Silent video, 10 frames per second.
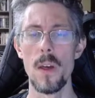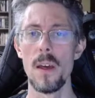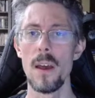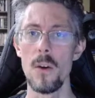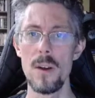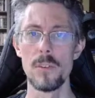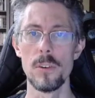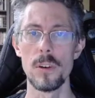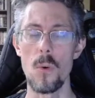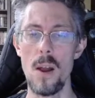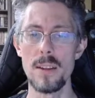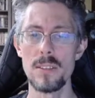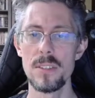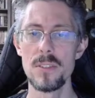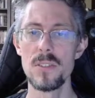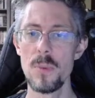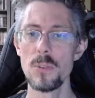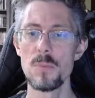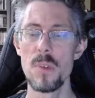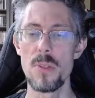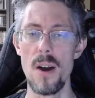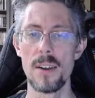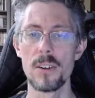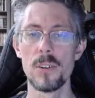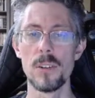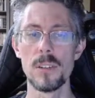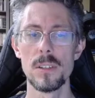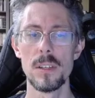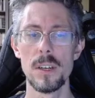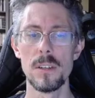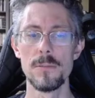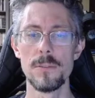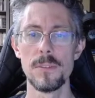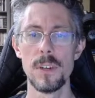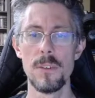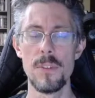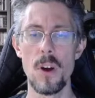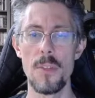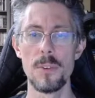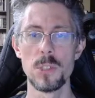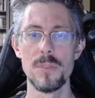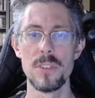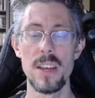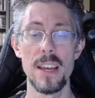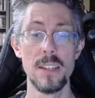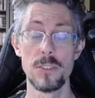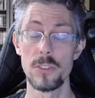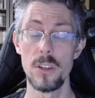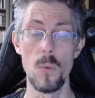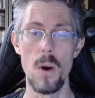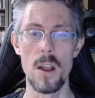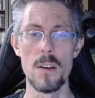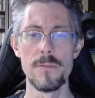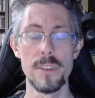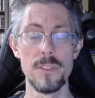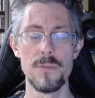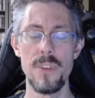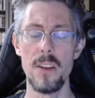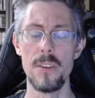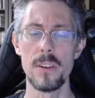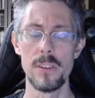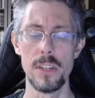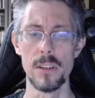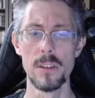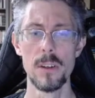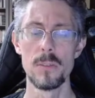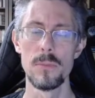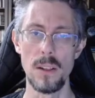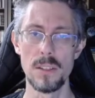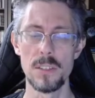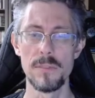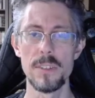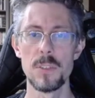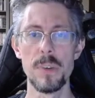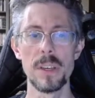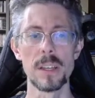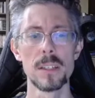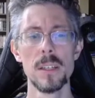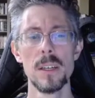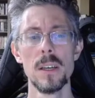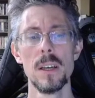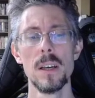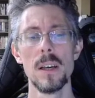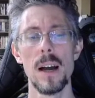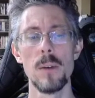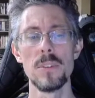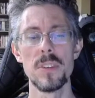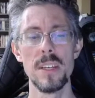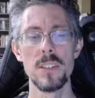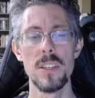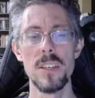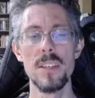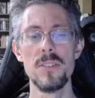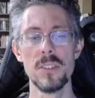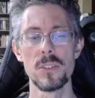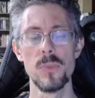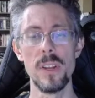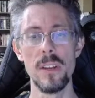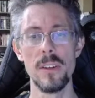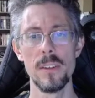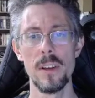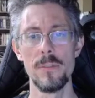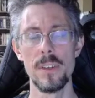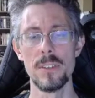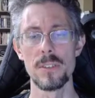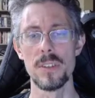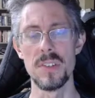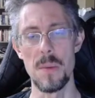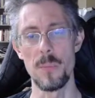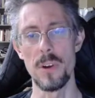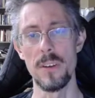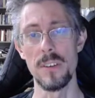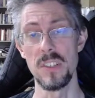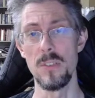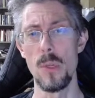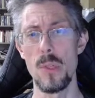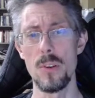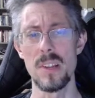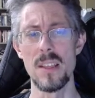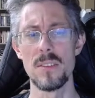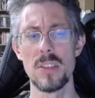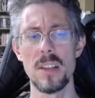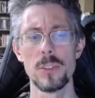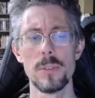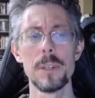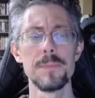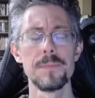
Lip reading: However, Aquinas is the most methodical of the authors of his age, or certainly one of, and he's very clear, relatively speaking. I would say he's the easiest read of his contemporaries in the 13th century.